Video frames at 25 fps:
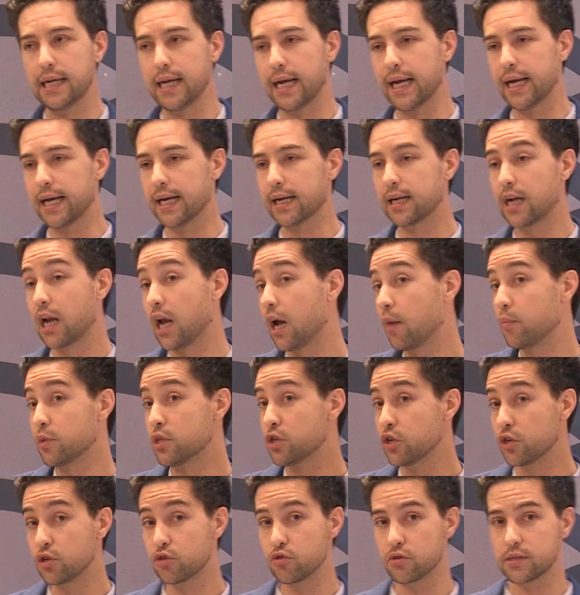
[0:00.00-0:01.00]
uh, Carbon
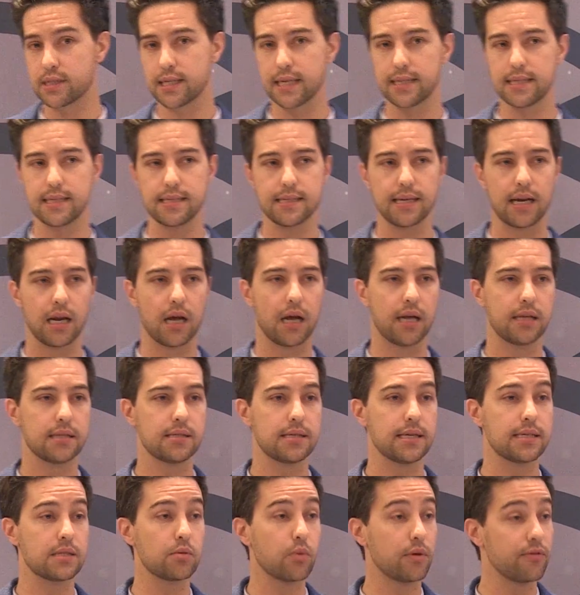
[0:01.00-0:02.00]
Neutral Cities
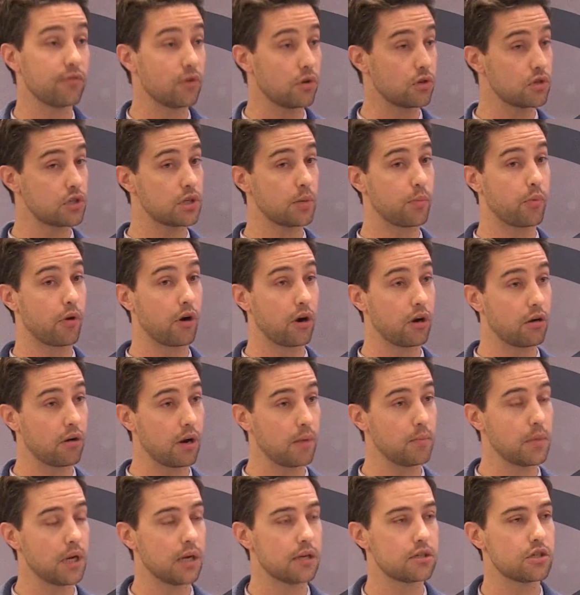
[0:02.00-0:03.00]
Alliance, is we've launched a
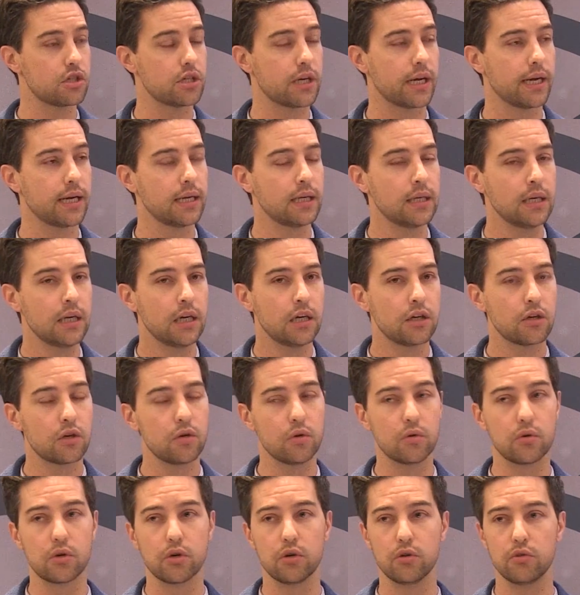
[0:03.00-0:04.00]
program last year
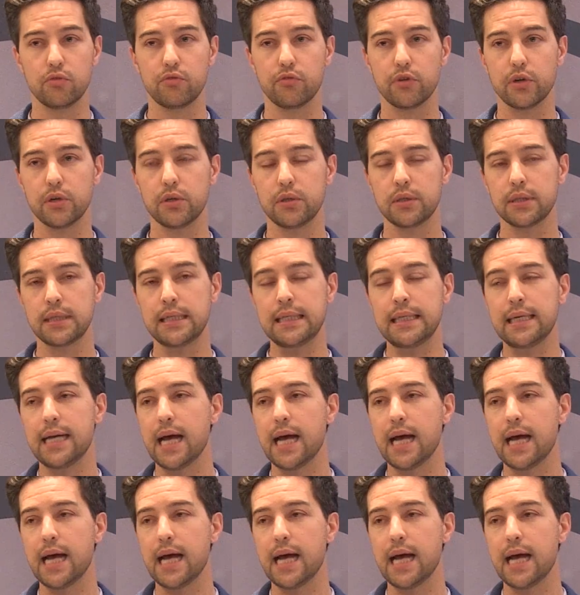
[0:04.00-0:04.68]
called Cool Food.